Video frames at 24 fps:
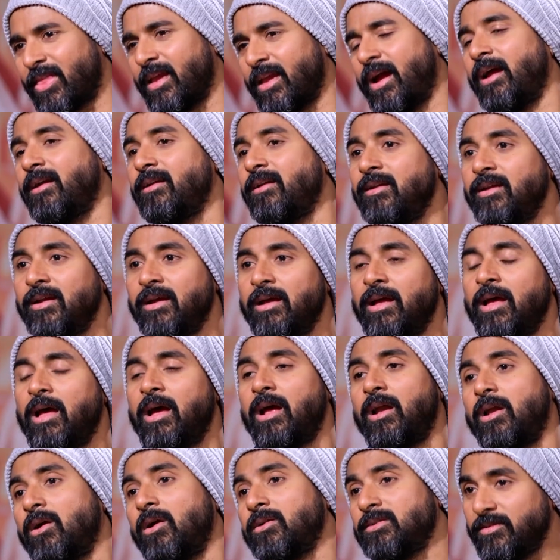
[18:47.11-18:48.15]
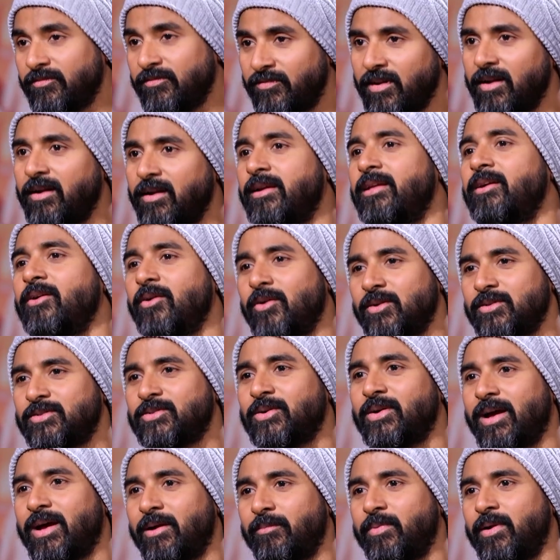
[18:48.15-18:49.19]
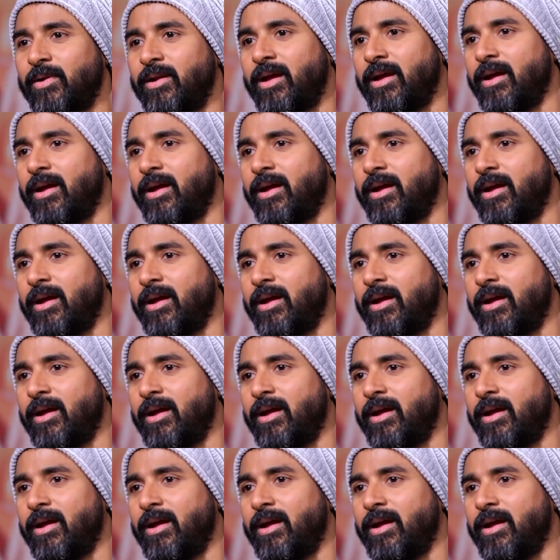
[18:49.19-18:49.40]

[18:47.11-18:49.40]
And lots of learning also happened.